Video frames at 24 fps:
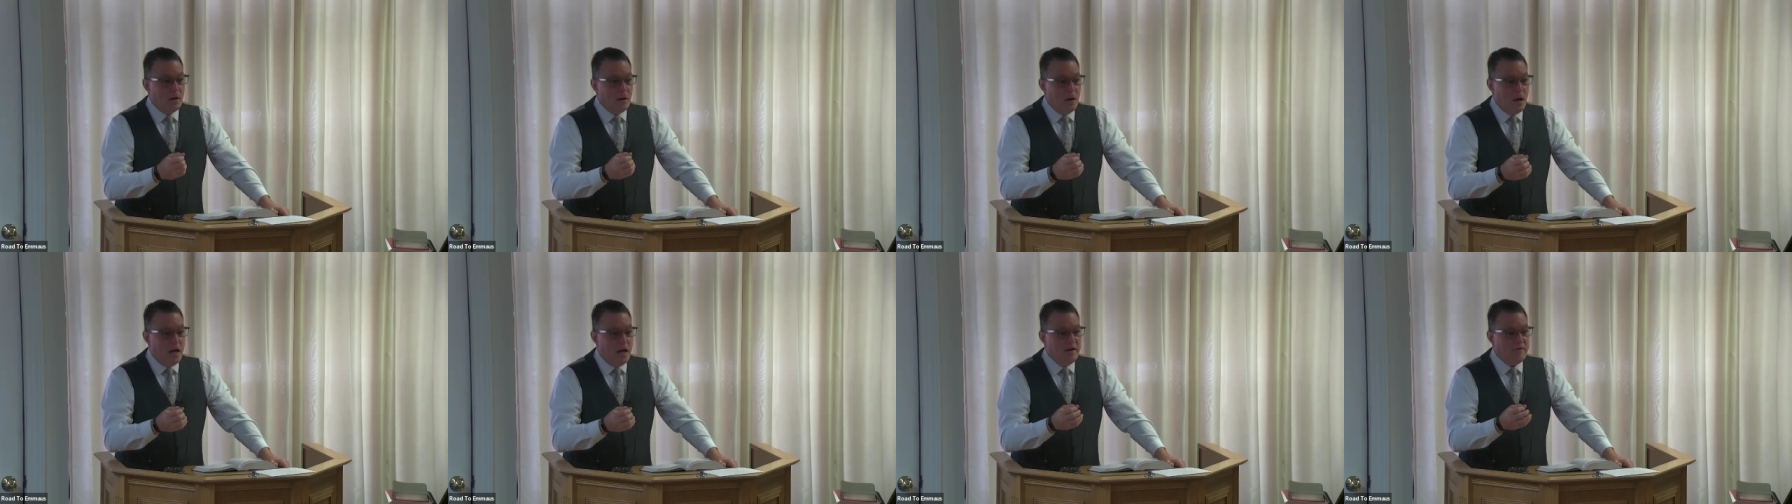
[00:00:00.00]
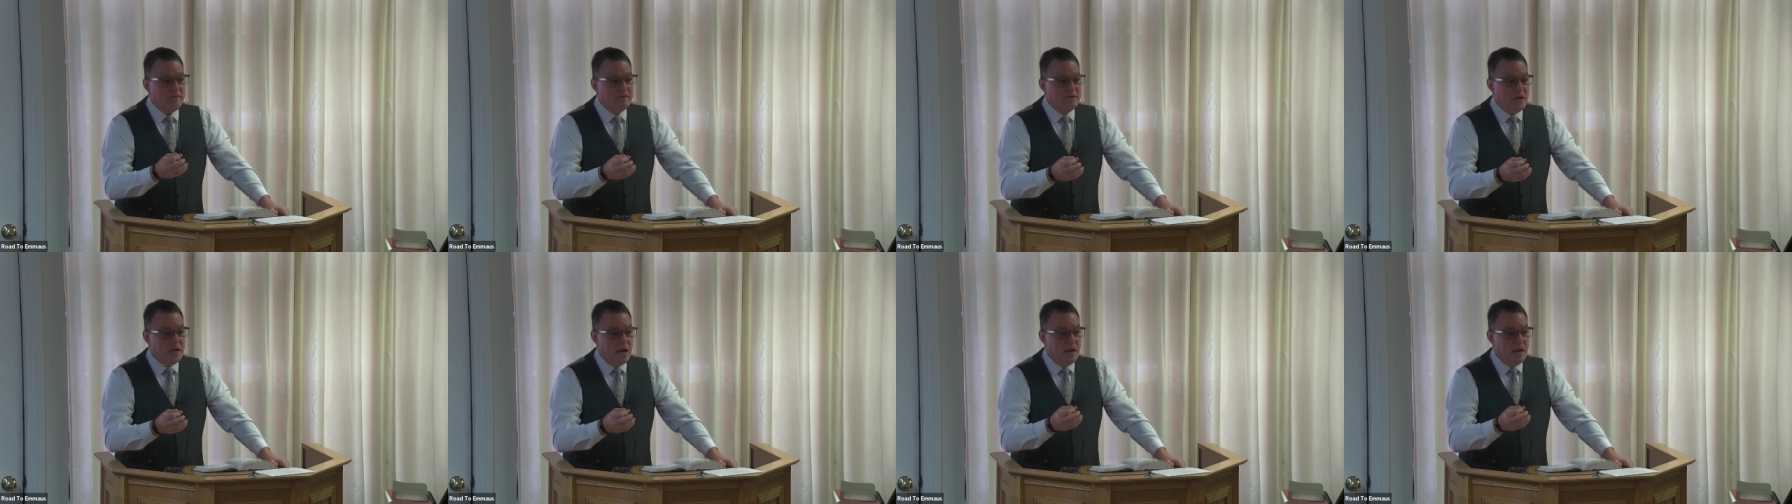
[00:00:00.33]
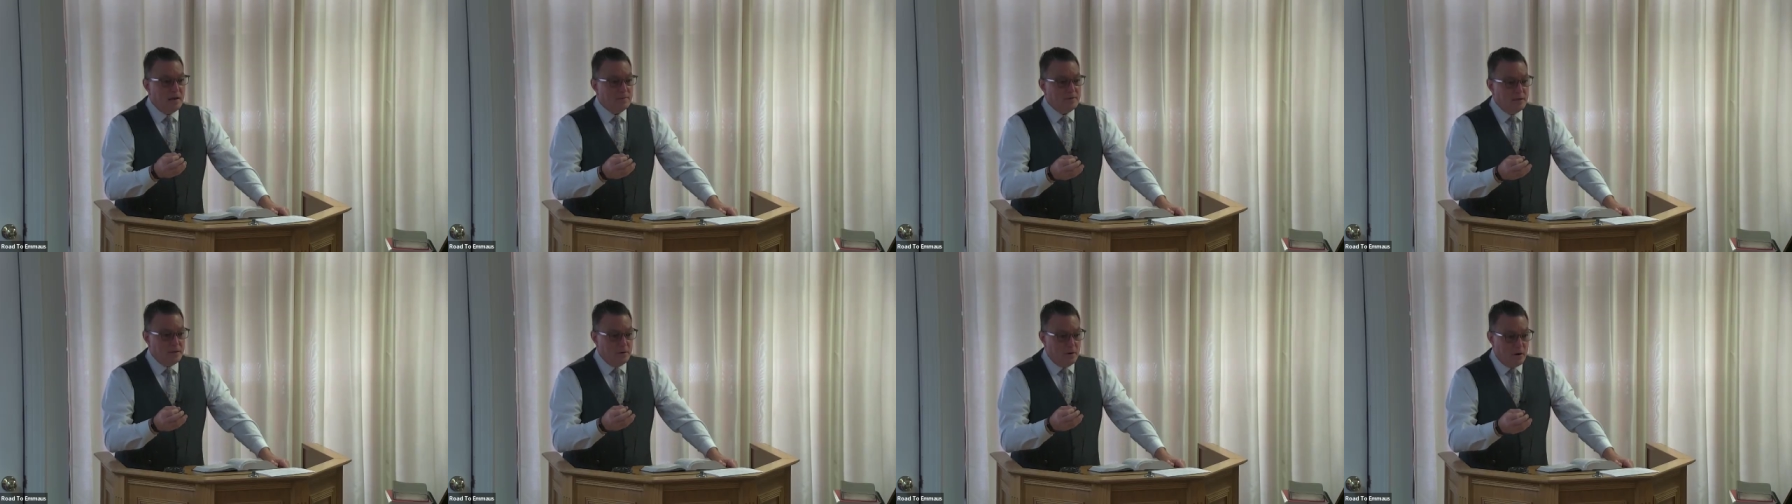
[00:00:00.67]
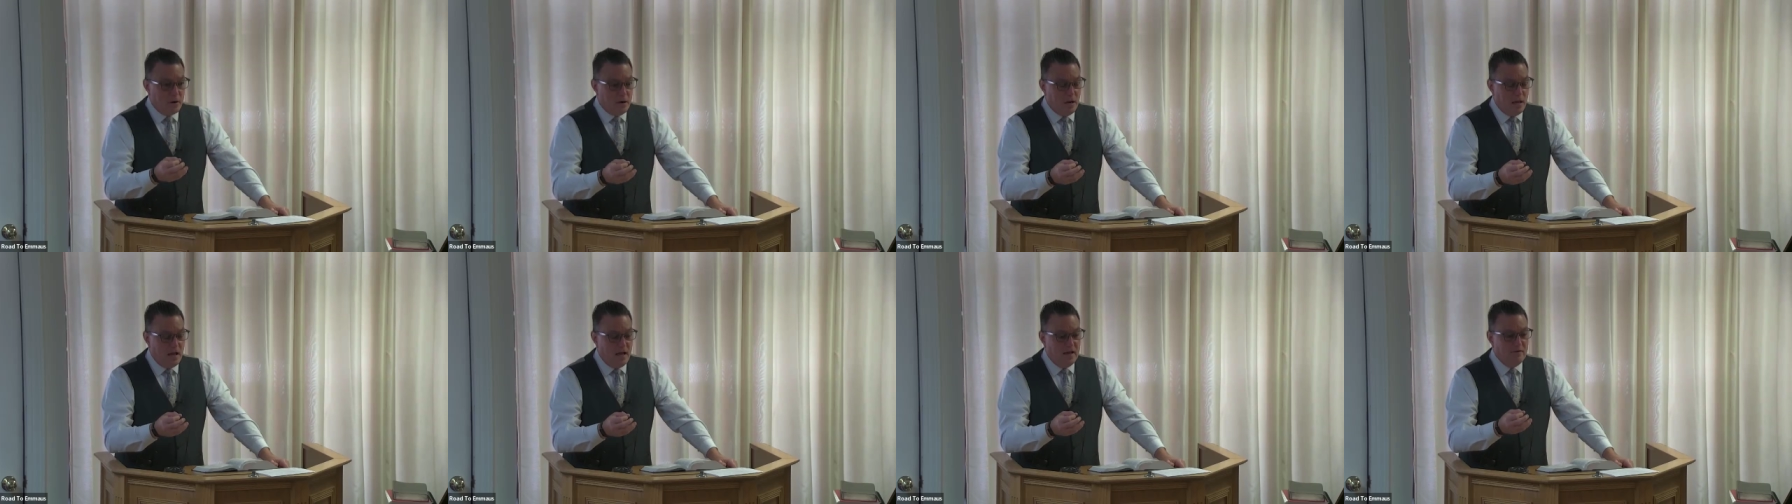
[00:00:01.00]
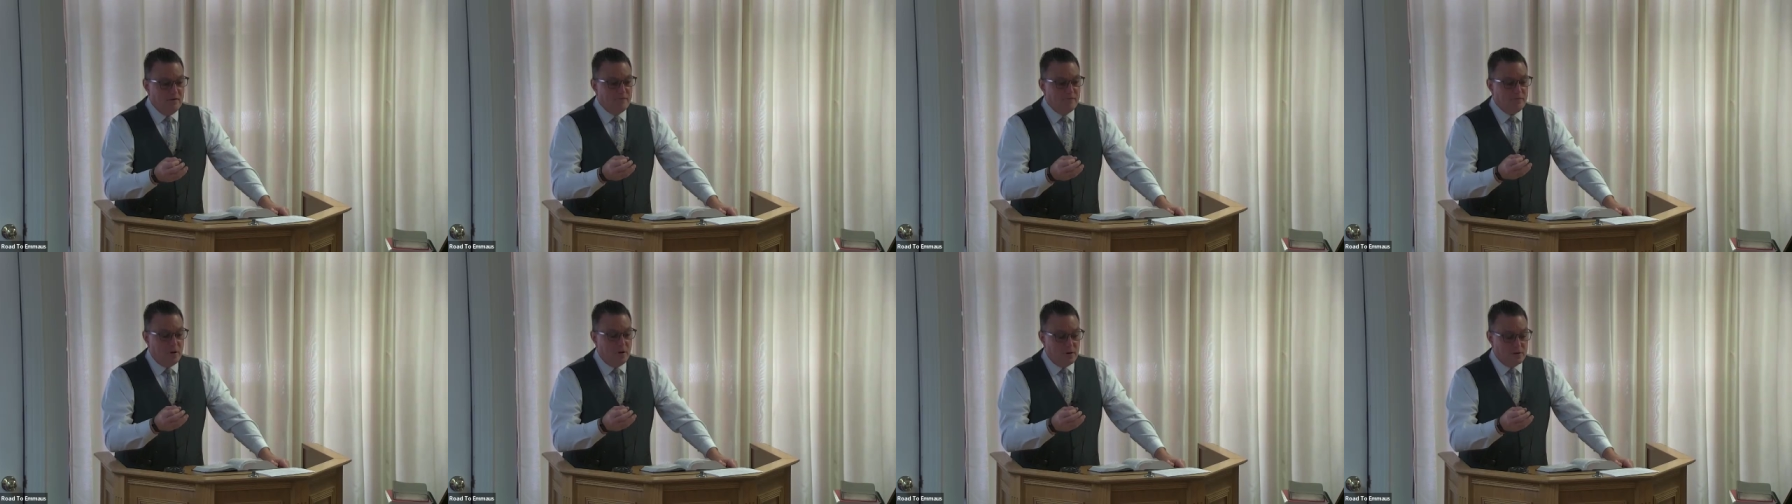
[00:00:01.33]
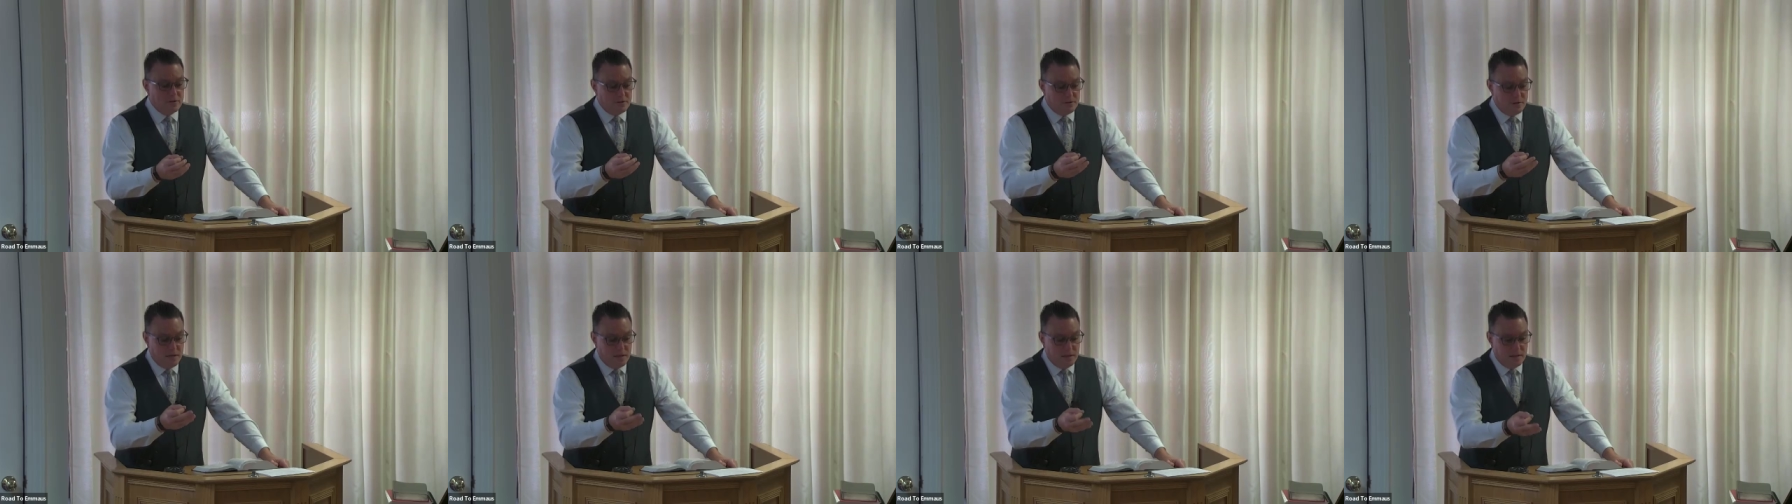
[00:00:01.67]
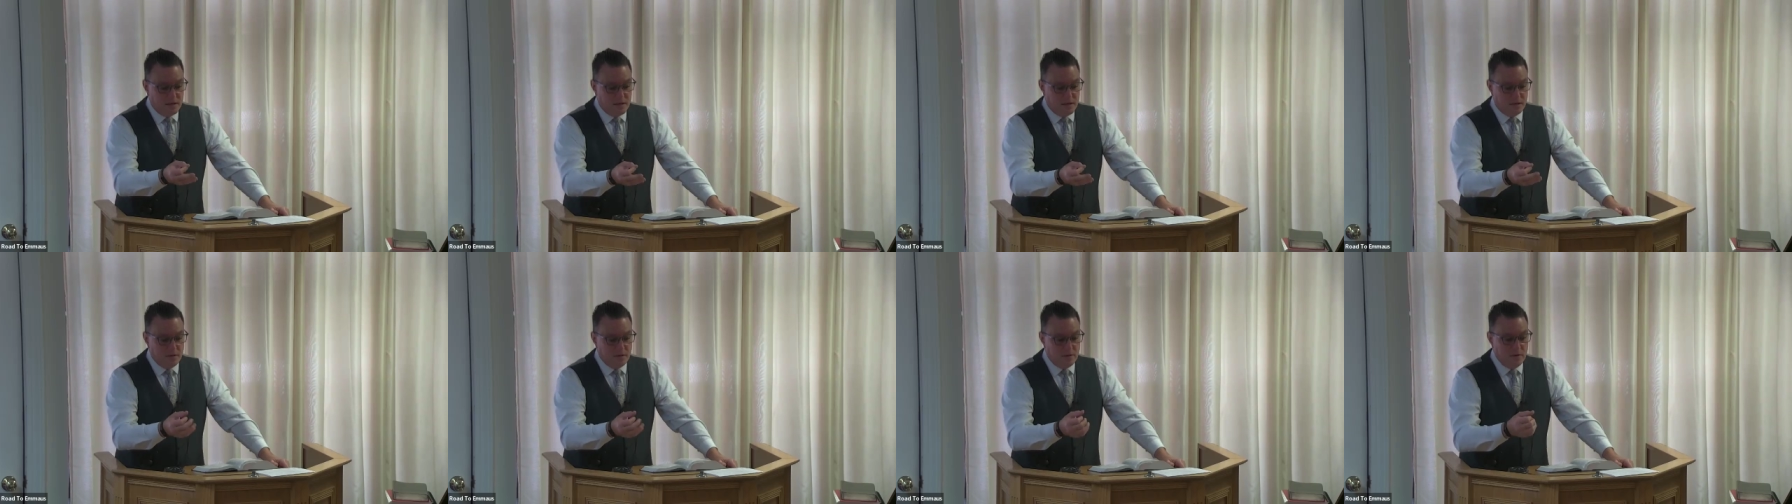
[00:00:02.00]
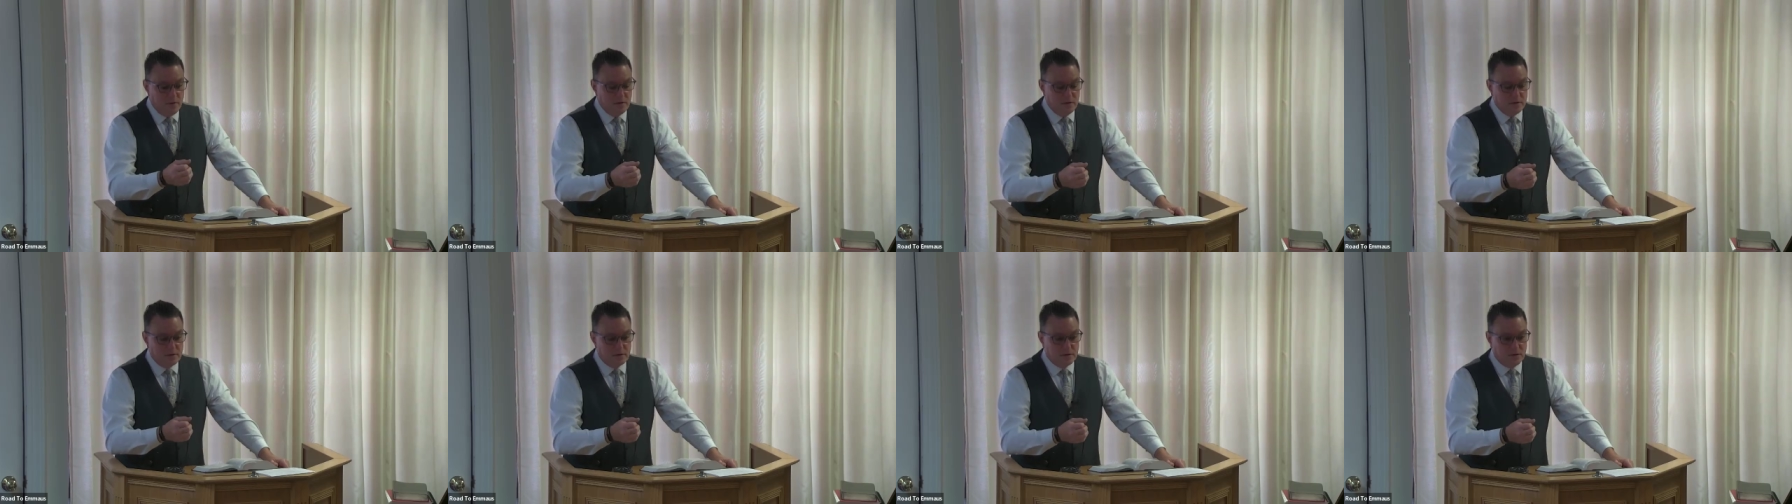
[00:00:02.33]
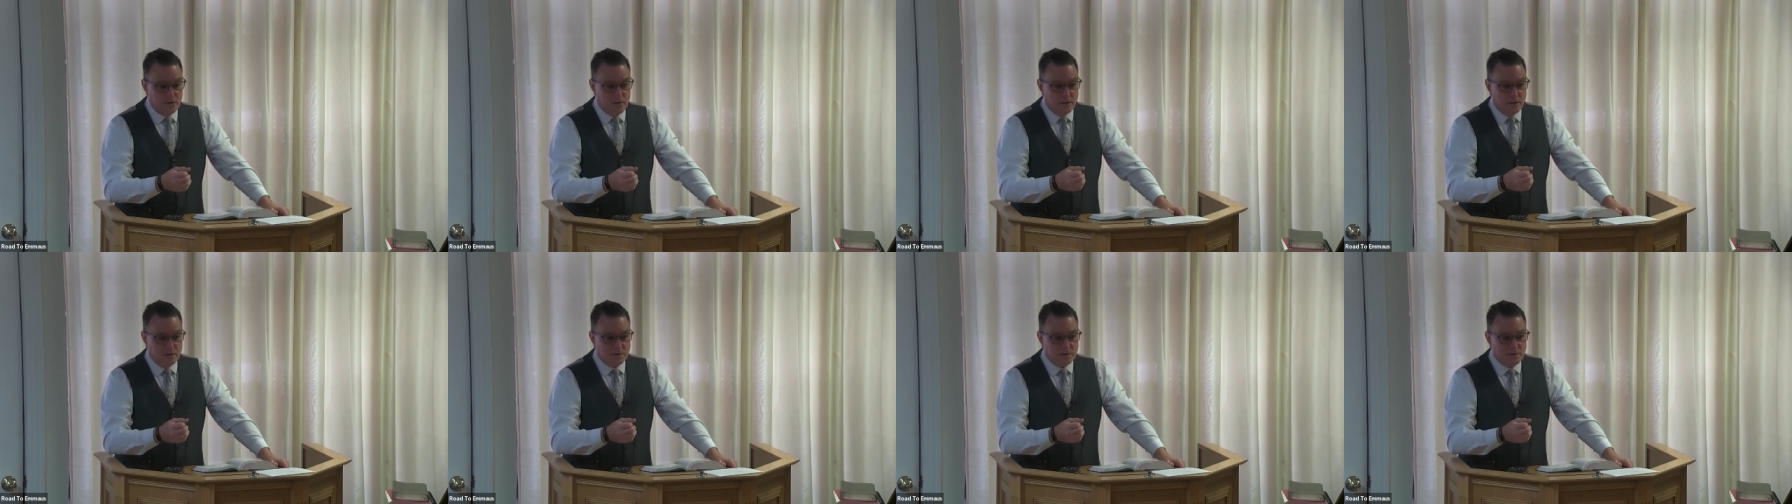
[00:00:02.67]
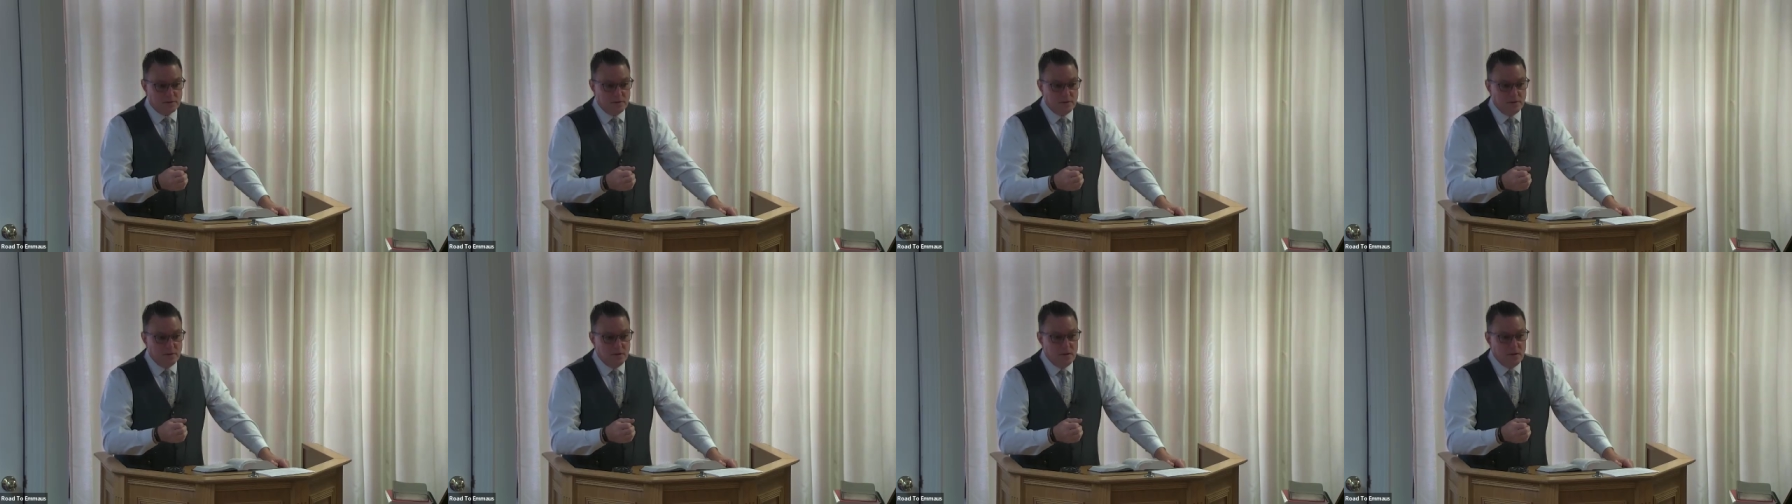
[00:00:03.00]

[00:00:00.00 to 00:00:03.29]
a lot of times in our life, our sin can do this to us.